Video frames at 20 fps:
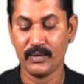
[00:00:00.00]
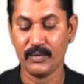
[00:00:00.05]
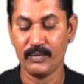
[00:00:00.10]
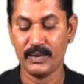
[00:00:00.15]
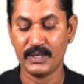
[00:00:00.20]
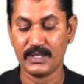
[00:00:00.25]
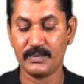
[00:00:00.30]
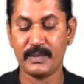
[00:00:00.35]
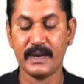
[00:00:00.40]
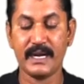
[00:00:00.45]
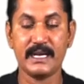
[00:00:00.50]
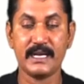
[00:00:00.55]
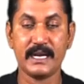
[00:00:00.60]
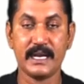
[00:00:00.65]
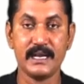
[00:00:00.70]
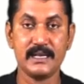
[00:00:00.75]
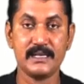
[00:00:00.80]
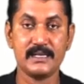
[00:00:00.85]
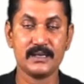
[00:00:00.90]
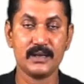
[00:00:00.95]
which
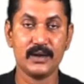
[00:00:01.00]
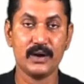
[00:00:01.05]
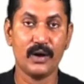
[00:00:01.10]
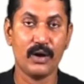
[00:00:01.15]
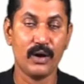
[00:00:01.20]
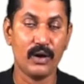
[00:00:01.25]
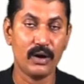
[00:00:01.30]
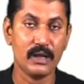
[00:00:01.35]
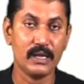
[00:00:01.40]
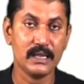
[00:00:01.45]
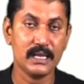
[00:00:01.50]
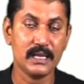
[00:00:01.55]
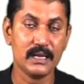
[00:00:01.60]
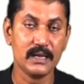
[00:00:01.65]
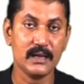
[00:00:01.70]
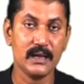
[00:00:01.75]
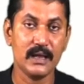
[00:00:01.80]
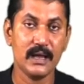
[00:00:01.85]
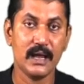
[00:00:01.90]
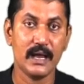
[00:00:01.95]
maintains all
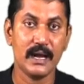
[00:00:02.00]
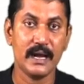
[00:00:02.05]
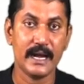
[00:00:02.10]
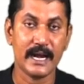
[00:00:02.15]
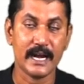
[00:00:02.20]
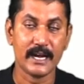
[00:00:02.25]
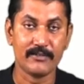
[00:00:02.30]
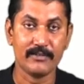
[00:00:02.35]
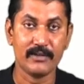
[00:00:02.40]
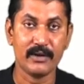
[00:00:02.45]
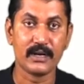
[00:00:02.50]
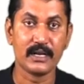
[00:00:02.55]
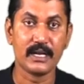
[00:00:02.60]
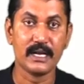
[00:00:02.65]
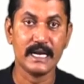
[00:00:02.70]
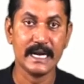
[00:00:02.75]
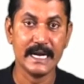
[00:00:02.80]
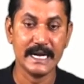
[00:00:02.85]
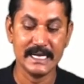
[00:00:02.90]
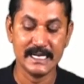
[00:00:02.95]
the network
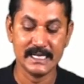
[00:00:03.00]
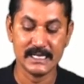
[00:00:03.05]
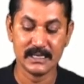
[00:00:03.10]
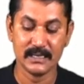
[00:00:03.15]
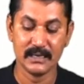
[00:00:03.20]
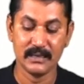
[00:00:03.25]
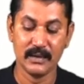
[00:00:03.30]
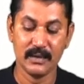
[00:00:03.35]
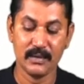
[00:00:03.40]
needs